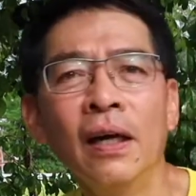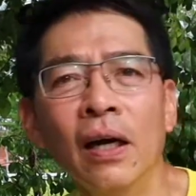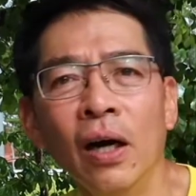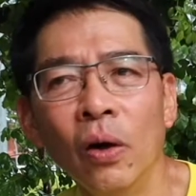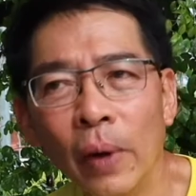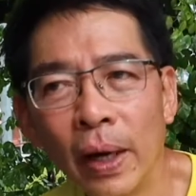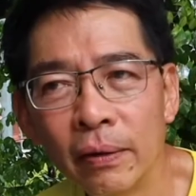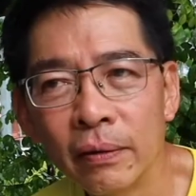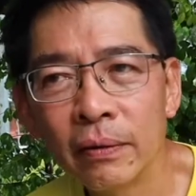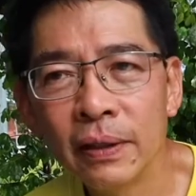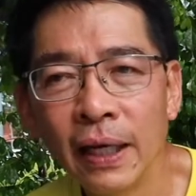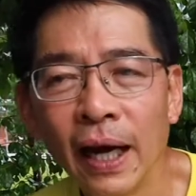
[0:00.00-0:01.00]
Well,
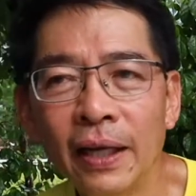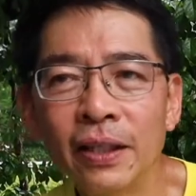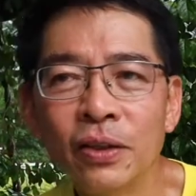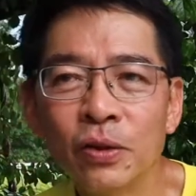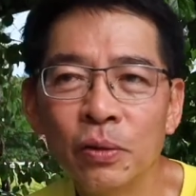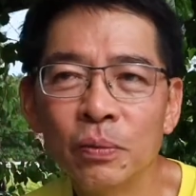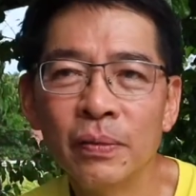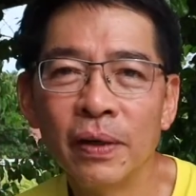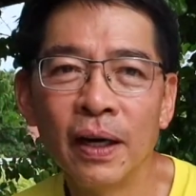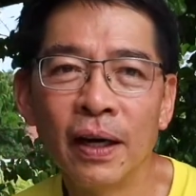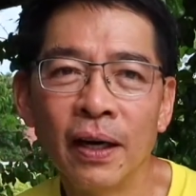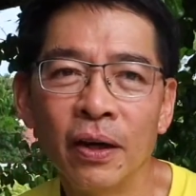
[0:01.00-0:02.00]
the other group,
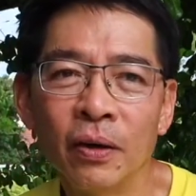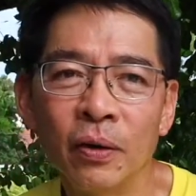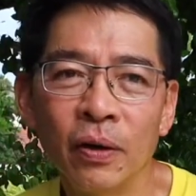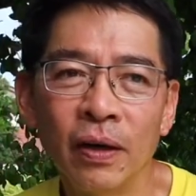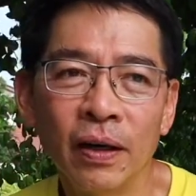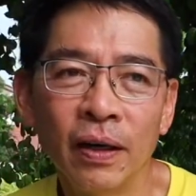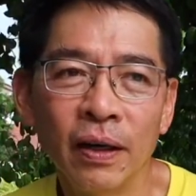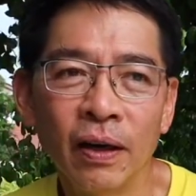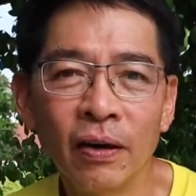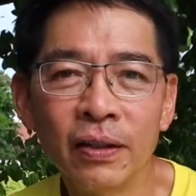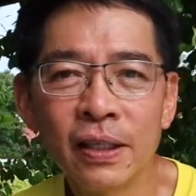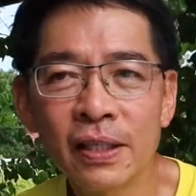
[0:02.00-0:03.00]
all
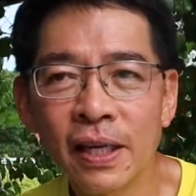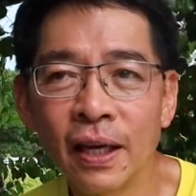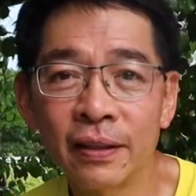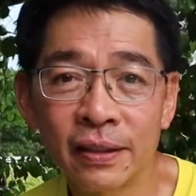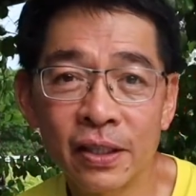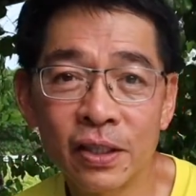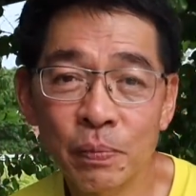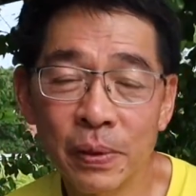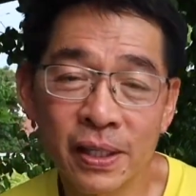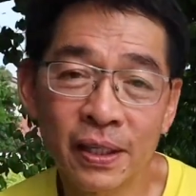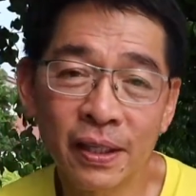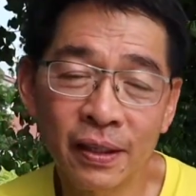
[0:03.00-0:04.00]
these are just
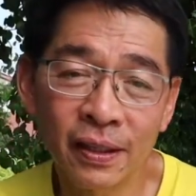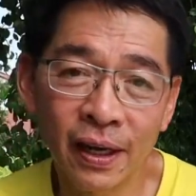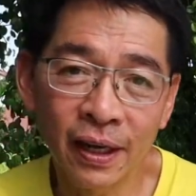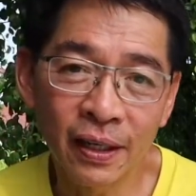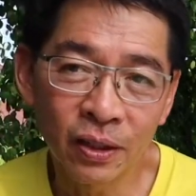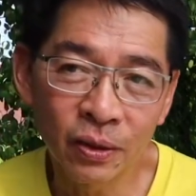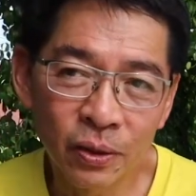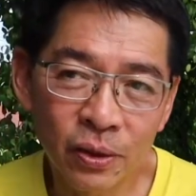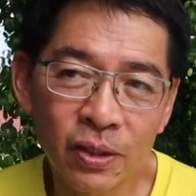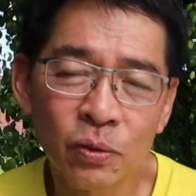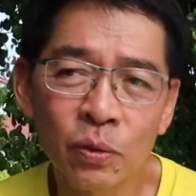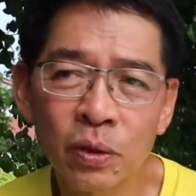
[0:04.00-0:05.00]
personal anecdotes,
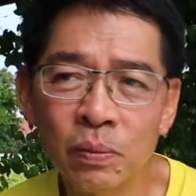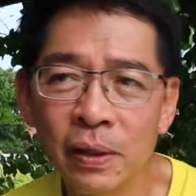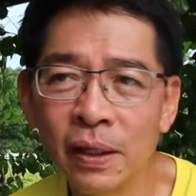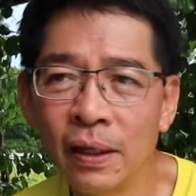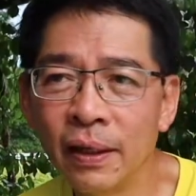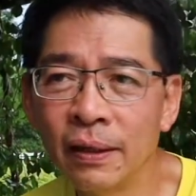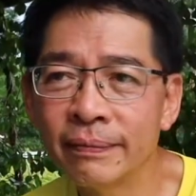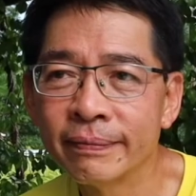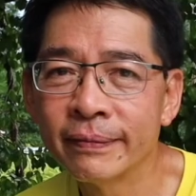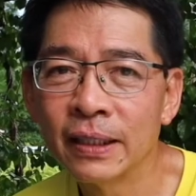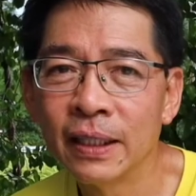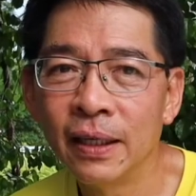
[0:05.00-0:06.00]
would be
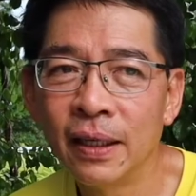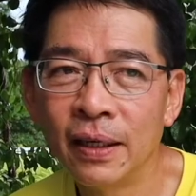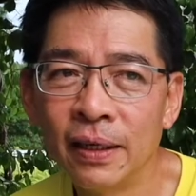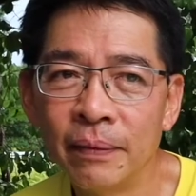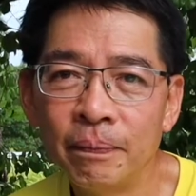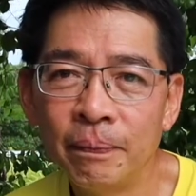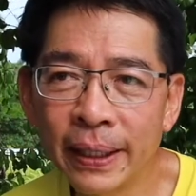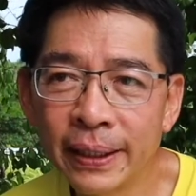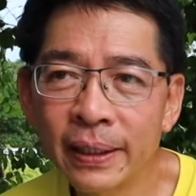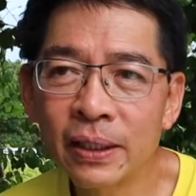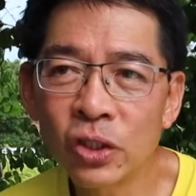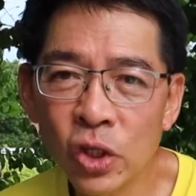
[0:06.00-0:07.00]

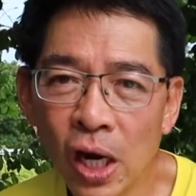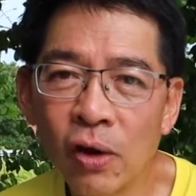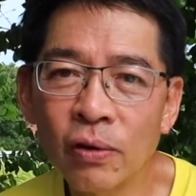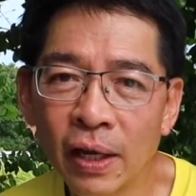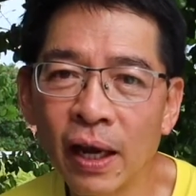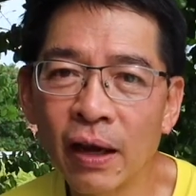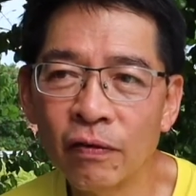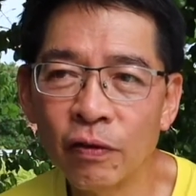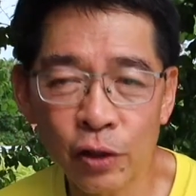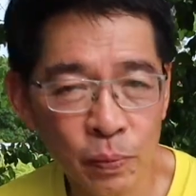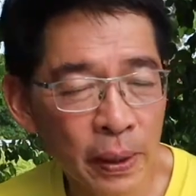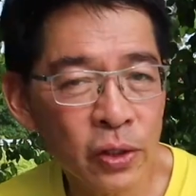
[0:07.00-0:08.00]
better childcare for
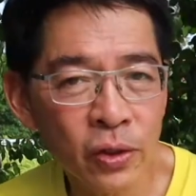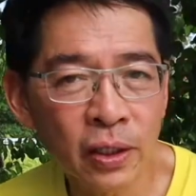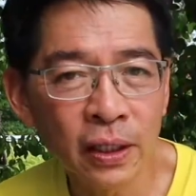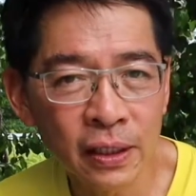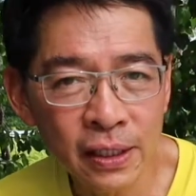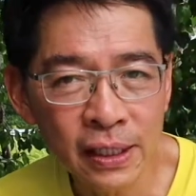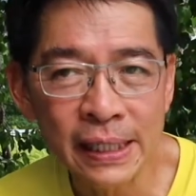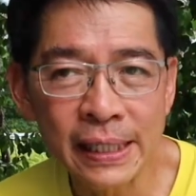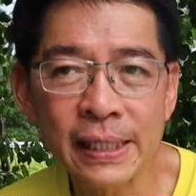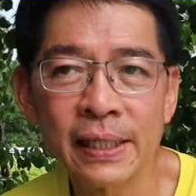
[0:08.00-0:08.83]
special needs kids.